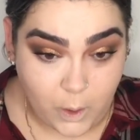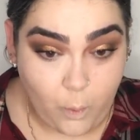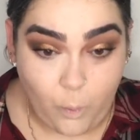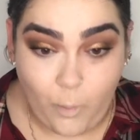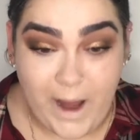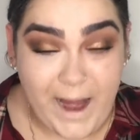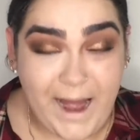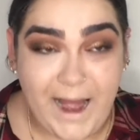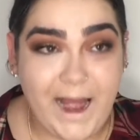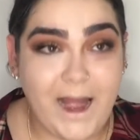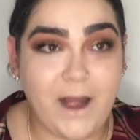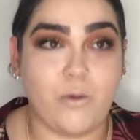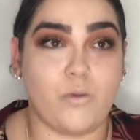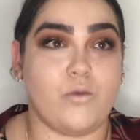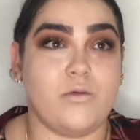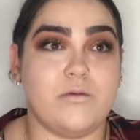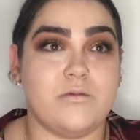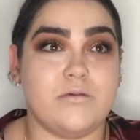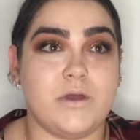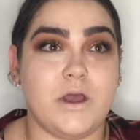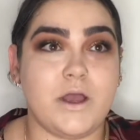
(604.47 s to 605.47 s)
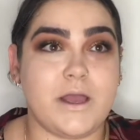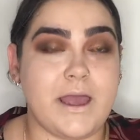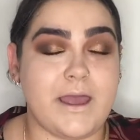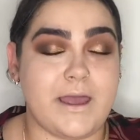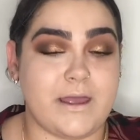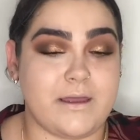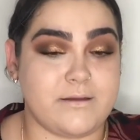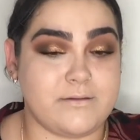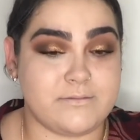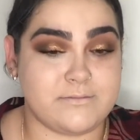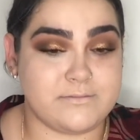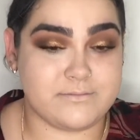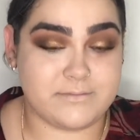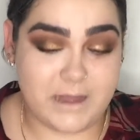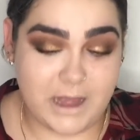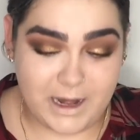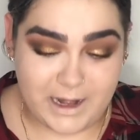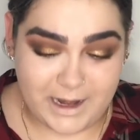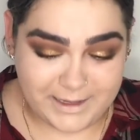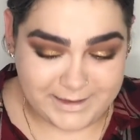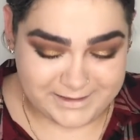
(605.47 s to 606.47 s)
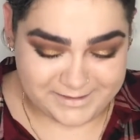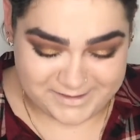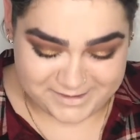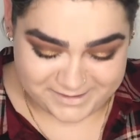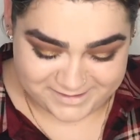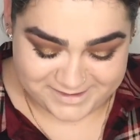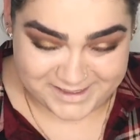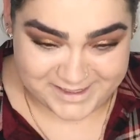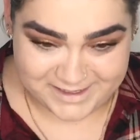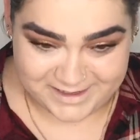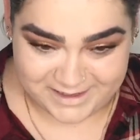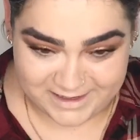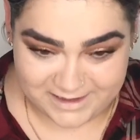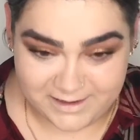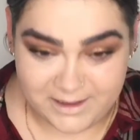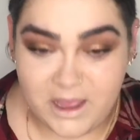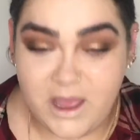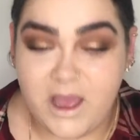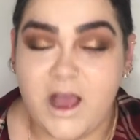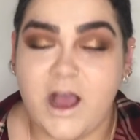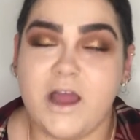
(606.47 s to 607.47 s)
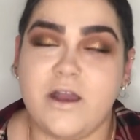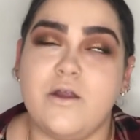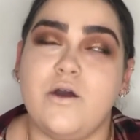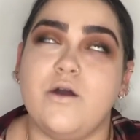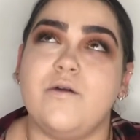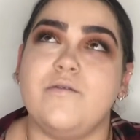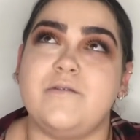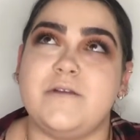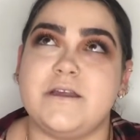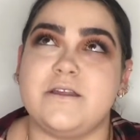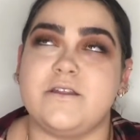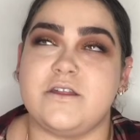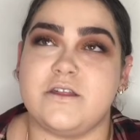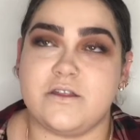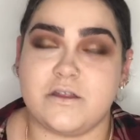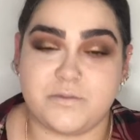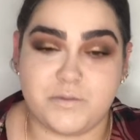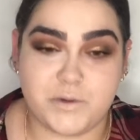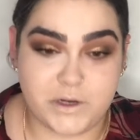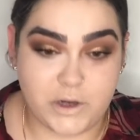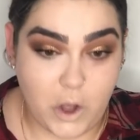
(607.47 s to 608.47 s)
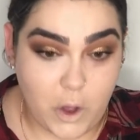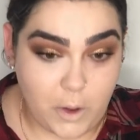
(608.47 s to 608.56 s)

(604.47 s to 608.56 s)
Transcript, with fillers: Wow! Okay, I like this concealer. I know I've literally just put it